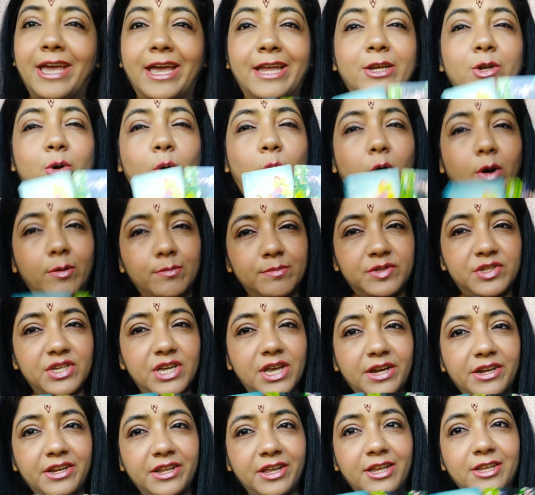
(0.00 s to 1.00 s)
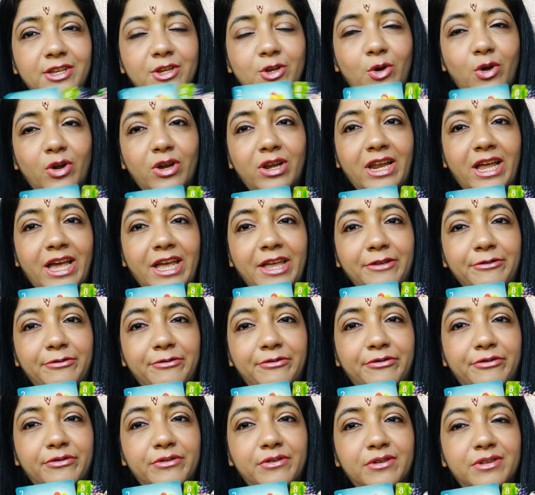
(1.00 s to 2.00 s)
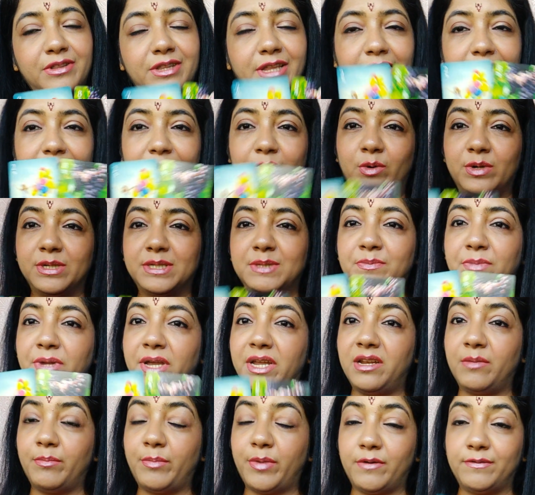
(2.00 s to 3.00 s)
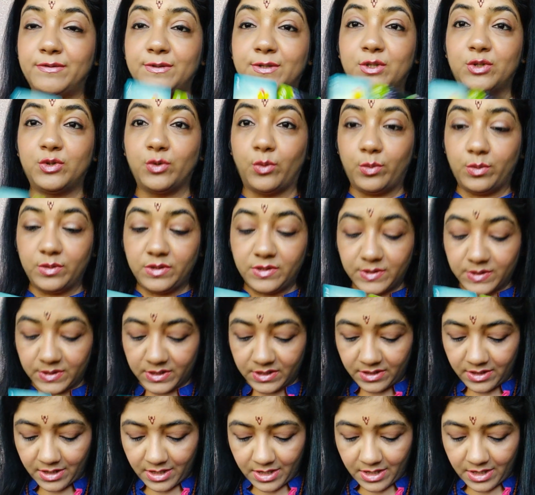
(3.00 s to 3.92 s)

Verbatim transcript: an object in your life that was made up of stones.